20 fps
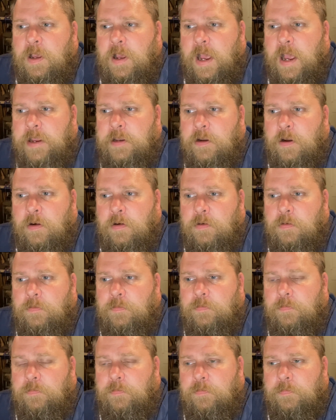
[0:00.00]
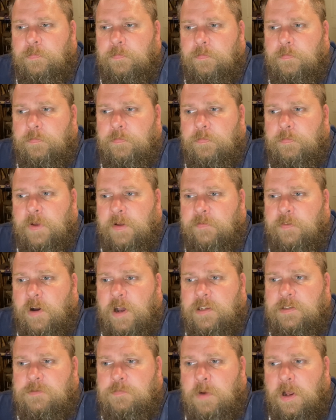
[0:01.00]
I know I've
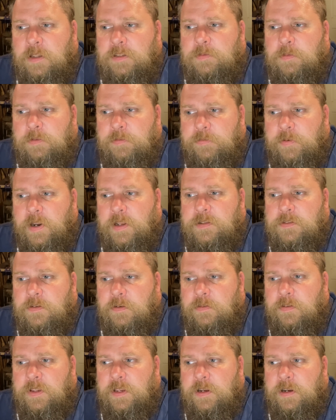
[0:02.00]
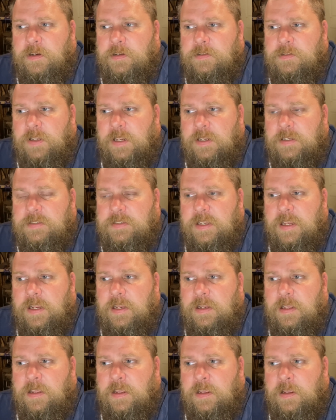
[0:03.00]
lost multiple friends over the years, like I
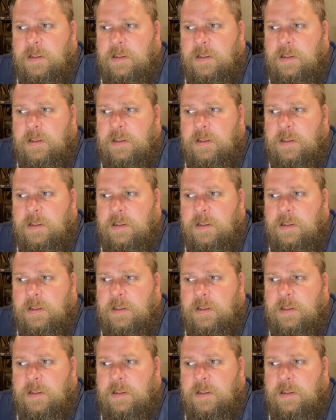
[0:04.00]
said,